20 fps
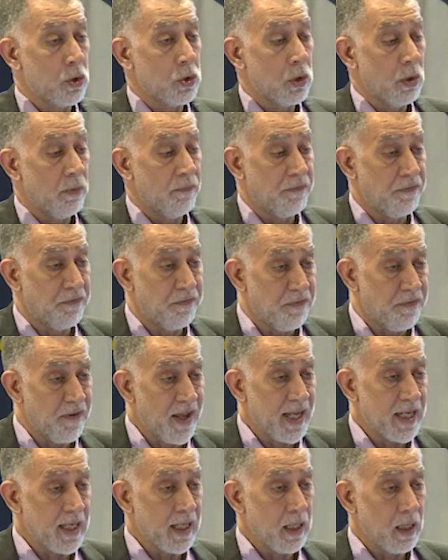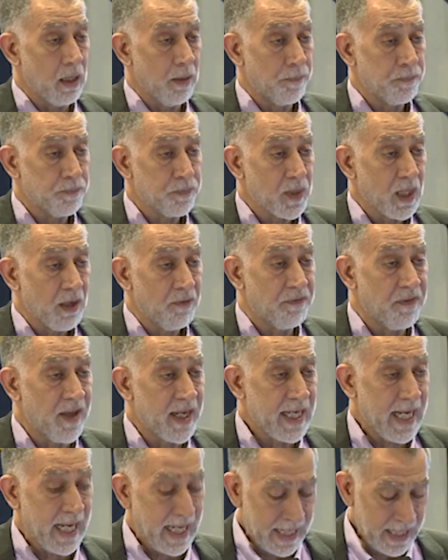very,
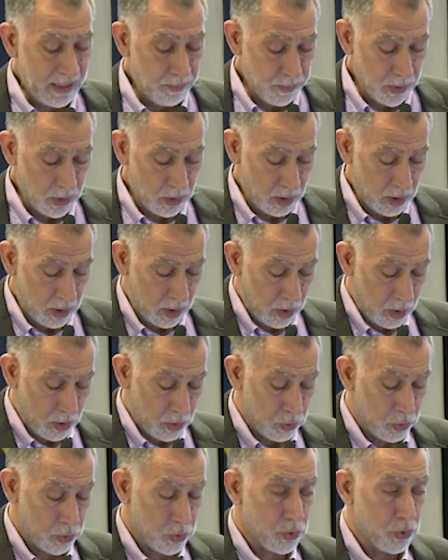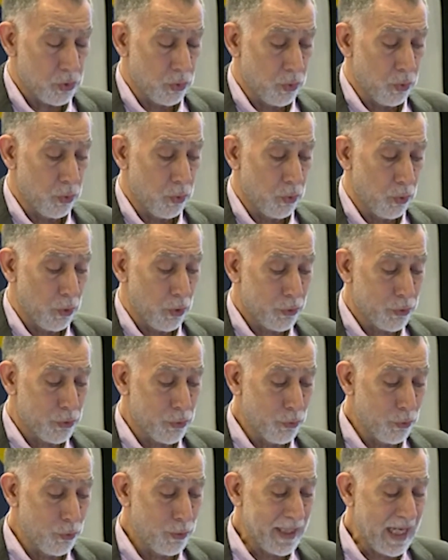very able to
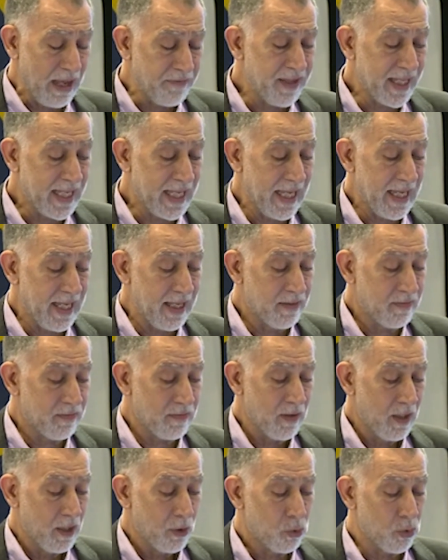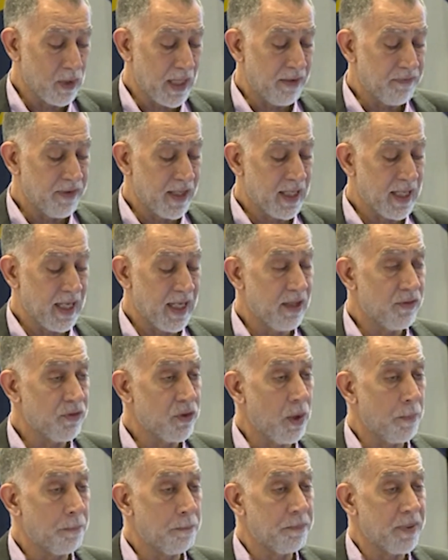navigate
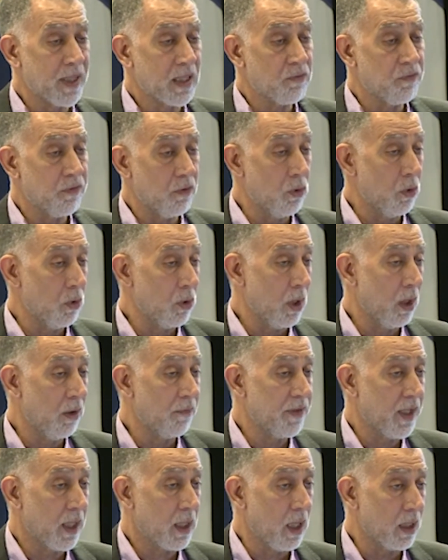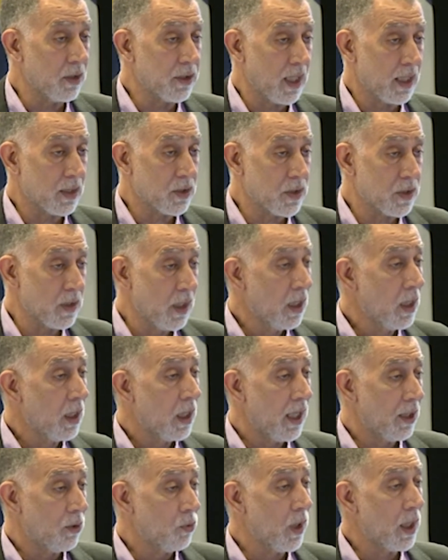the pitfall of the context.
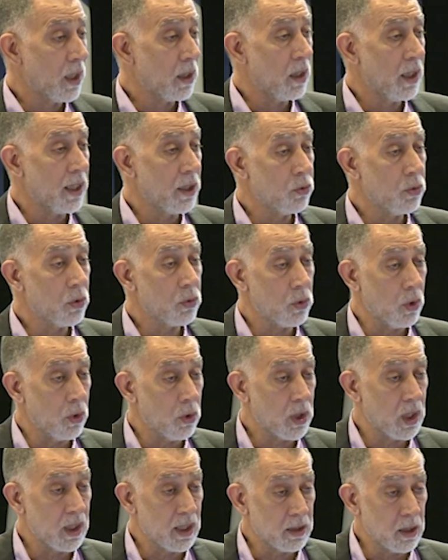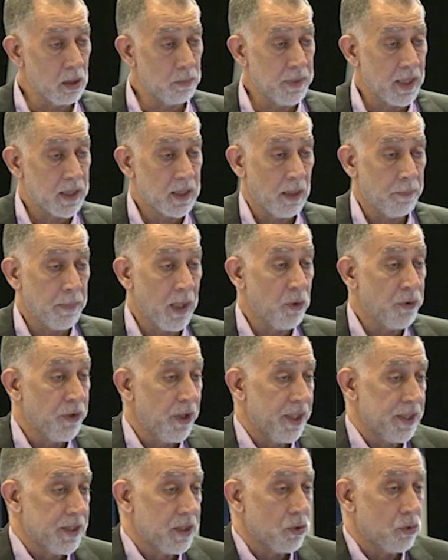And we're going to talk a little bit about the
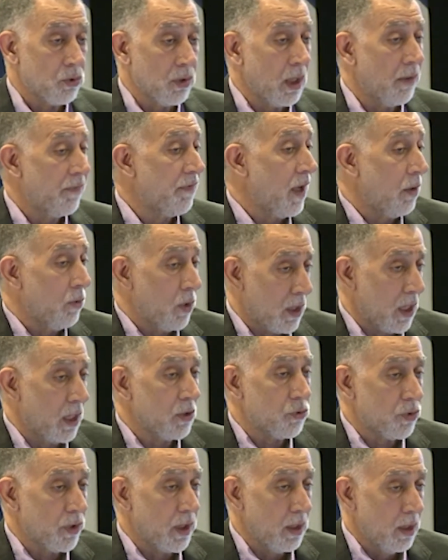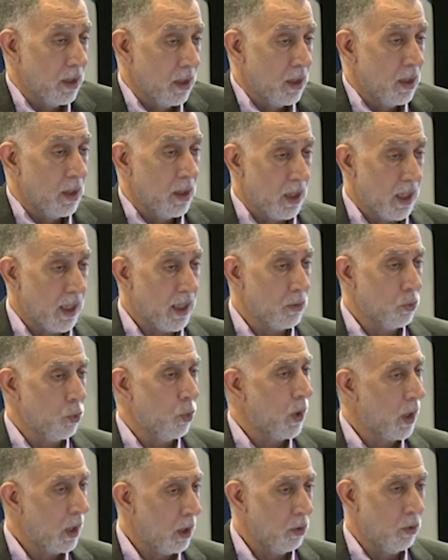history of our country. And
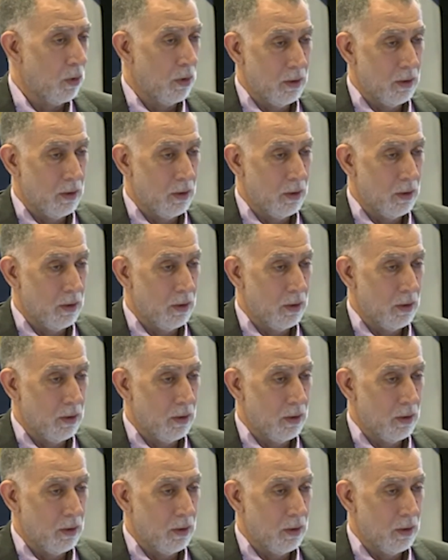wow,